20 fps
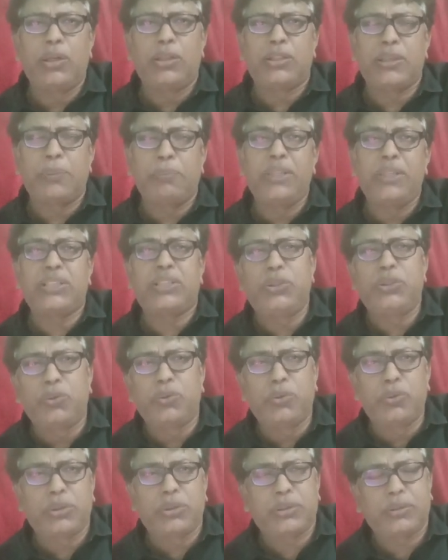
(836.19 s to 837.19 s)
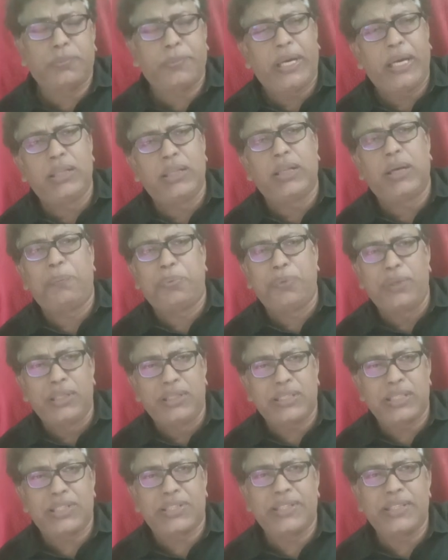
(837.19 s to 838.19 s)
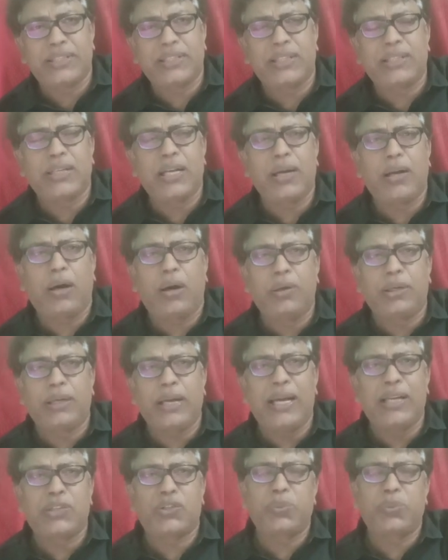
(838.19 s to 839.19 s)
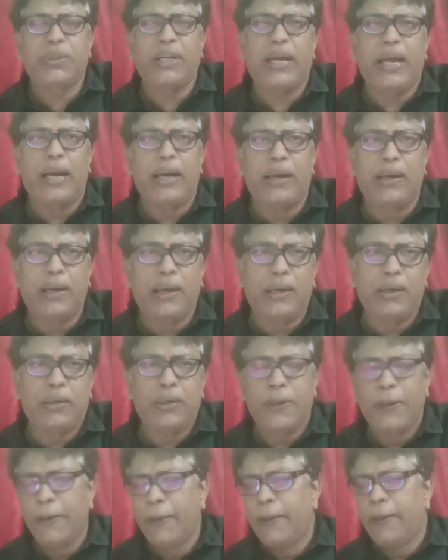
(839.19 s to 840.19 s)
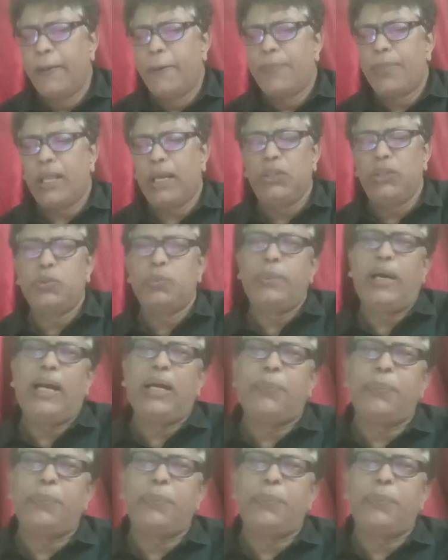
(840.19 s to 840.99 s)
it's misused by the police stations and how it has to be handled. You might be